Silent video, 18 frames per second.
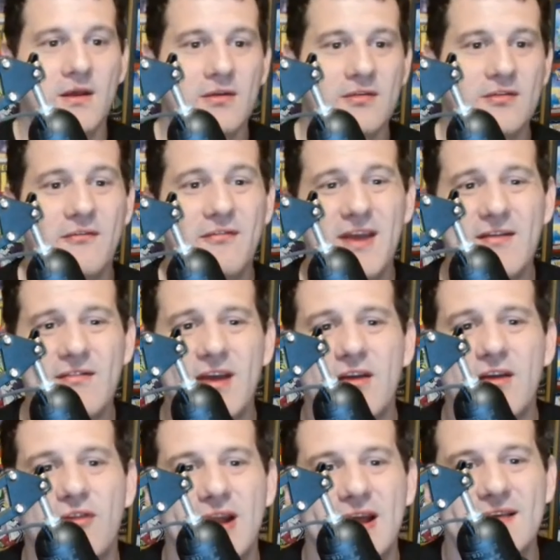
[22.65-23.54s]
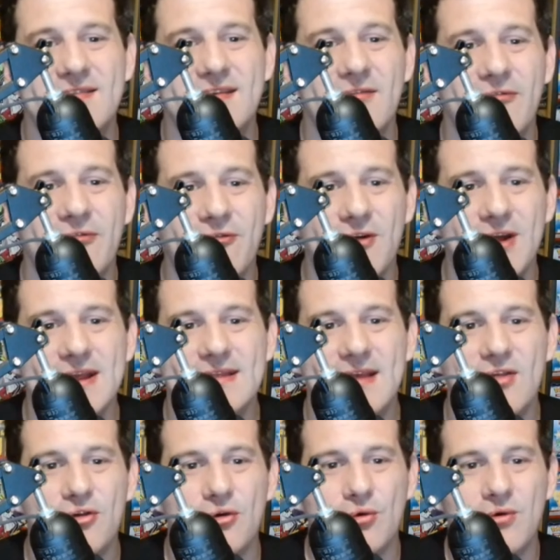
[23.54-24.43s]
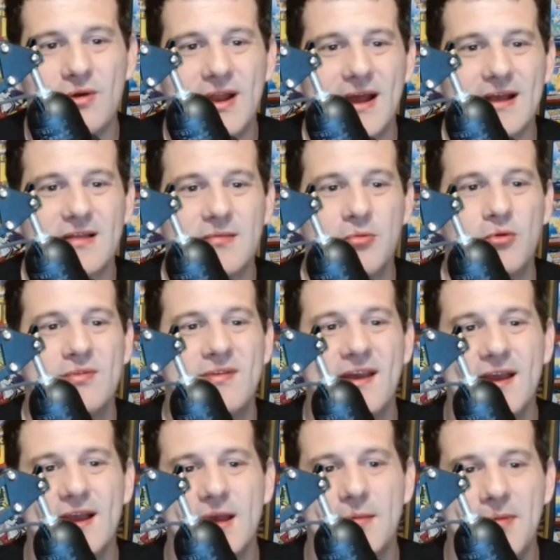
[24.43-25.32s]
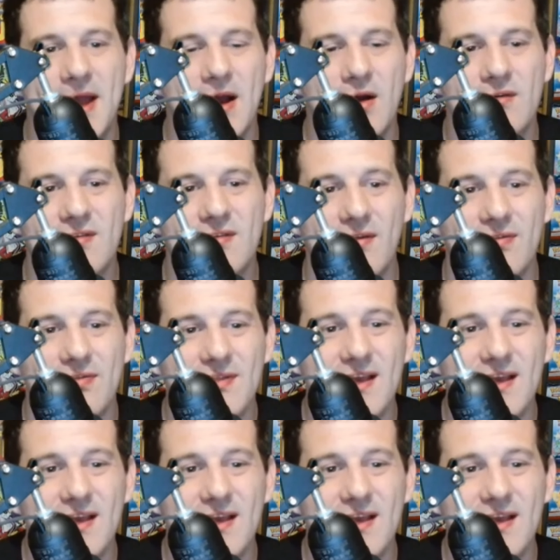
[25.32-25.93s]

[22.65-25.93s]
So veve are releasing 3 digital collectible Tinkerbells.